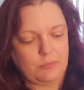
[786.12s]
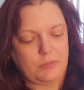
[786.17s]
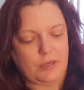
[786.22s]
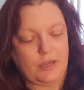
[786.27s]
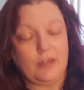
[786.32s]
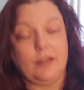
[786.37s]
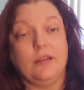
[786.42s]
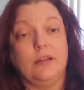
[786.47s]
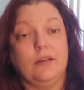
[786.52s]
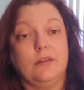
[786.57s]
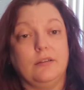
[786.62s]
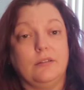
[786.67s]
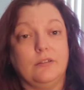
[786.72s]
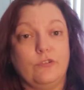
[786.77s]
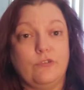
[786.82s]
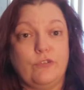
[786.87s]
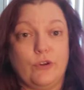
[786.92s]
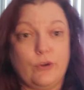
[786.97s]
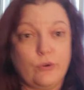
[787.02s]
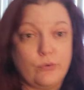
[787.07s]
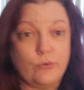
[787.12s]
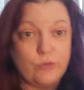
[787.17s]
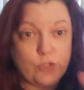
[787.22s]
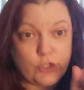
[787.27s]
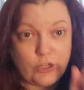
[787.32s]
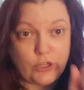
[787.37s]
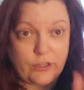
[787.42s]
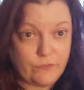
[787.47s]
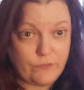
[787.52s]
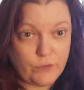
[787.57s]
My phone was
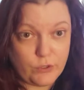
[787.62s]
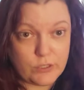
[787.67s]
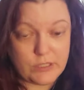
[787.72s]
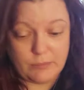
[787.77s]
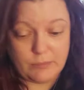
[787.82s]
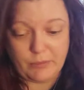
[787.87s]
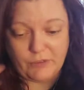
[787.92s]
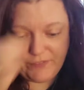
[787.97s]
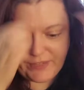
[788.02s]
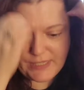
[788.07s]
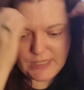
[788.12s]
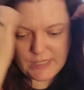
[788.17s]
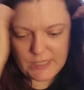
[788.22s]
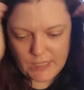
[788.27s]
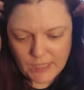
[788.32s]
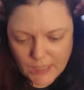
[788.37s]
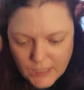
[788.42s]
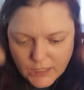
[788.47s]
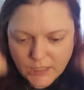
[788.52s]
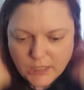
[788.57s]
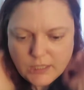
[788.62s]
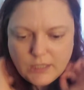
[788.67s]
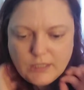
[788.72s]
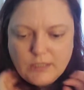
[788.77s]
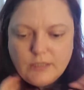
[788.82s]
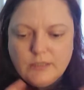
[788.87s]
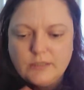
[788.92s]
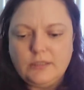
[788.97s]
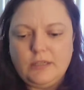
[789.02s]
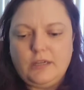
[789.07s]
trying to focus on my face again.
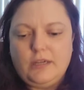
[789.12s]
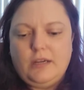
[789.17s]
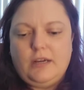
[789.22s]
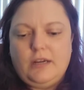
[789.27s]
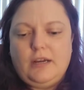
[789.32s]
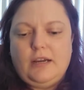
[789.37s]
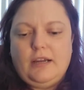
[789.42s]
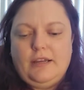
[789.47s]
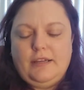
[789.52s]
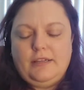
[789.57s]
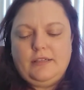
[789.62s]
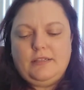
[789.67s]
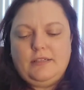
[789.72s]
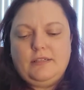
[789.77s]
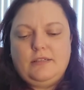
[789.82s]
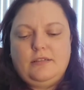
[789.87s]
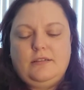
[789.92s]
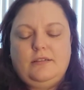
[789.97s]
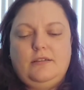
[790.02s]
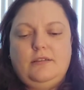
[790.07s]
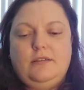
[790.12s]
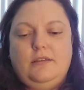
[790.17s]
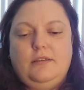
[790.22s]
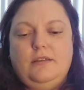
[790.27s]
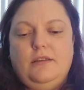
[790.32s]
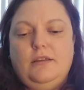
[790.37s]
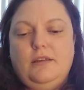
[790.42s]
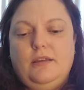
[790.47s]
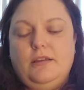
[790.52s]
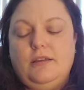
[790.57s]
Alright.
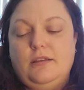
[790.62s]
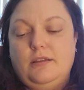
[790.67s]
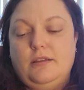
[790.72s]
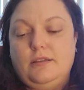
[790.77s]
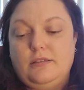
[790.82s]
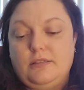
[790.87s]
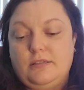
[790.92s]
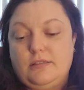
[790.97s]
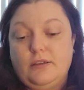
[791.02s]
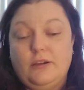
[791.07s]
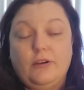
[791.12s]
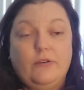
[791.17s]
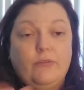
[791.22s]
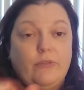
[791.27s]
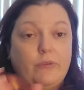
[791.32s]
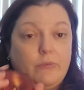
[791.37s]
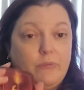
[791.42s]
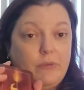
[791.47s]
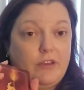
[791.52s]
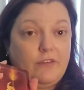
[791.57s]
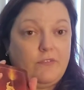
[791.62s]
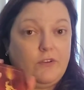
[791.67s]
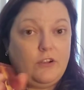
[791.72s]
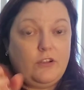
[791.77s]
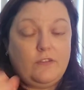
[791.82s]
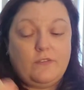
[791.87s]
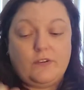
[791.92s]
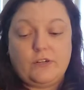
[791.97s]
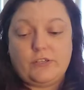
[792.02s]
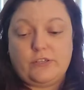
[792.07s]
So, then we have
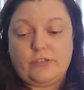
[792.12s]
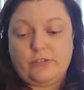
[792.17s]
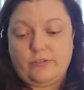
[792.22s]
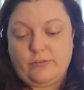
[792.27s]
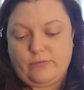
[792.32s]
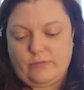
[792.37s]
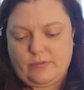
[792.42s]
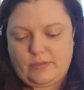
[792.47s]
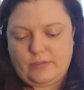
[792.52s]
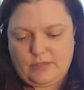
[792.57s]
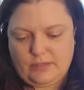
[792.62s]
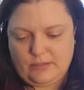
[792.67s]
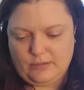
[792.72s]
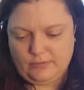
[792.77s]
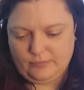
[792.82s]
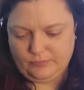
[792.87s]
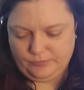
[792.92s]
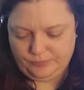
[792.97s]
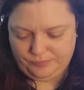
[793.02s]
all of our suits.